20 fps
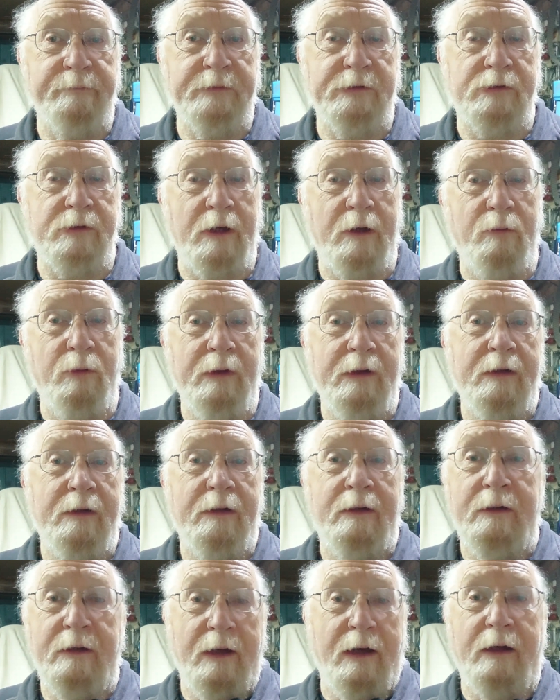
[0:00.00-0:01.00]
So
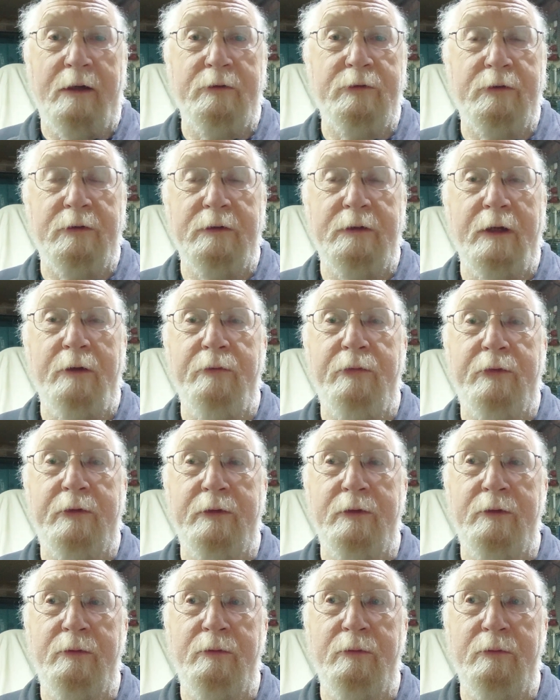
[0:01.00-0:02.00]
I shall go
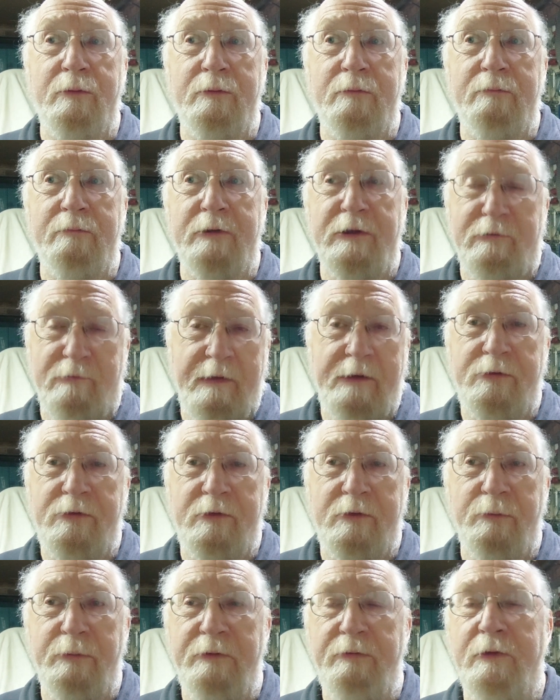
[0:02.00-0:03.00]
through the
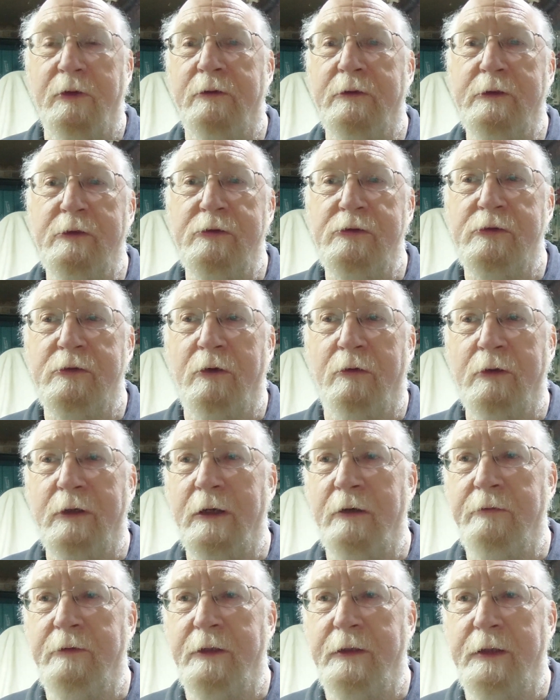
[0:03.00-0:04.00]
rest that we've got in stock
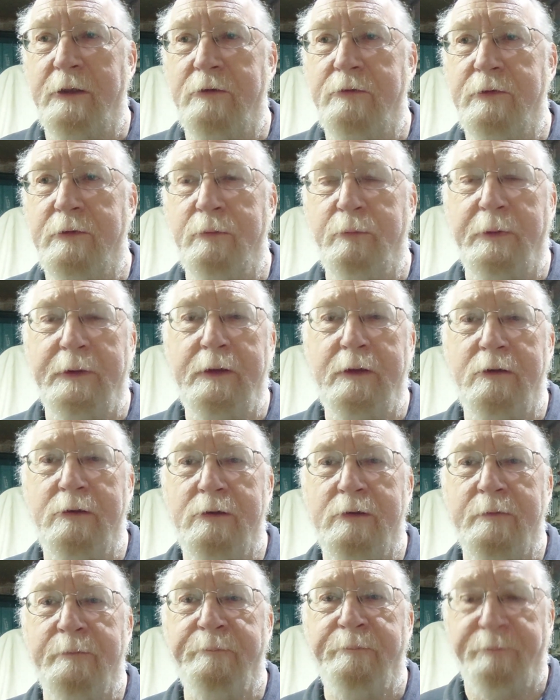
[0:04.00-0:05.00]
over the next few
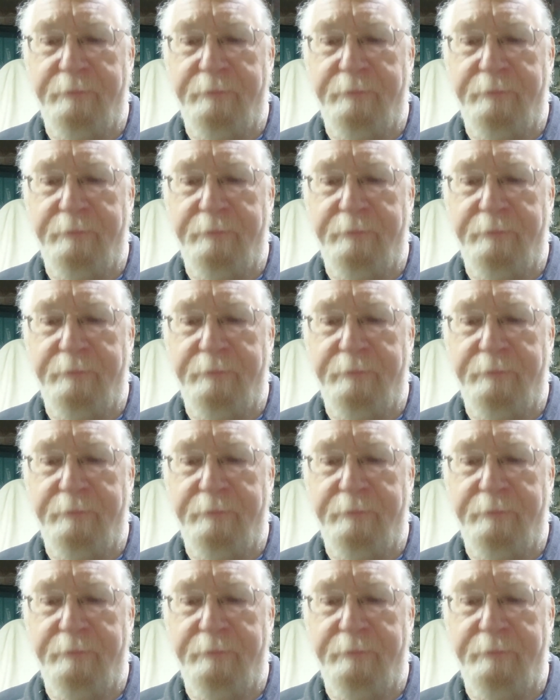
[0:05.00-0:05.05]
weeks